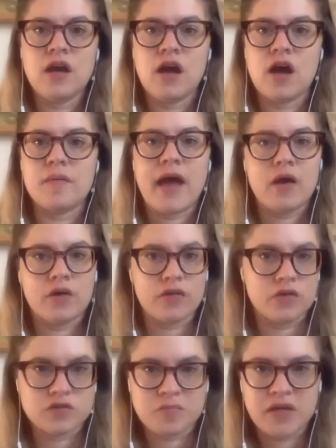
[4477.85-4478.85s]
How are
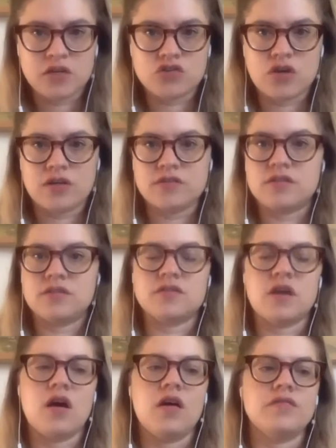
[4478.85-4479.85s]
those being addressed and
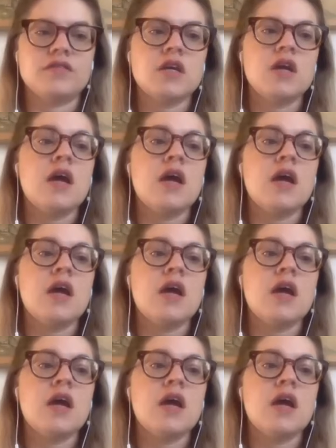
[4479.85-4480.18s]
solved?